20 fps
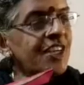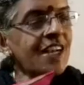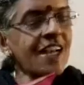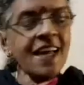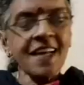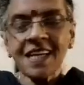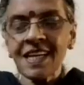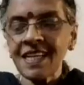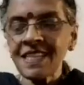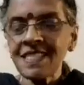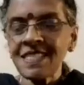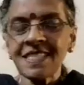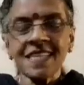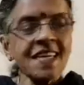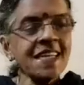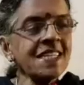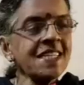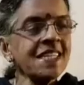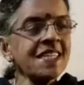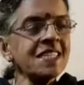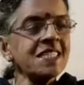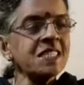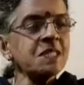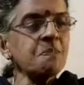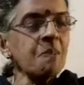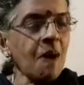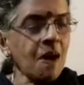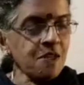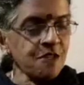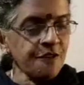Like I said, it's
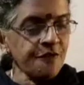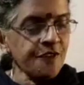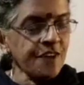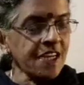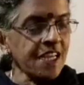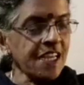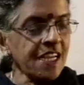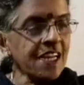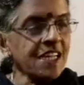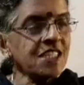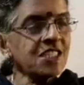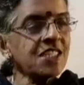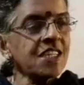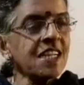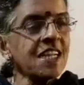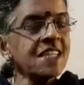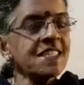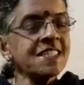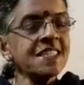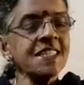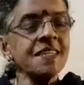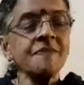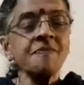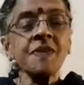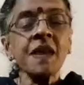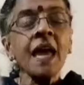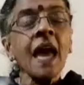part of an English lesson.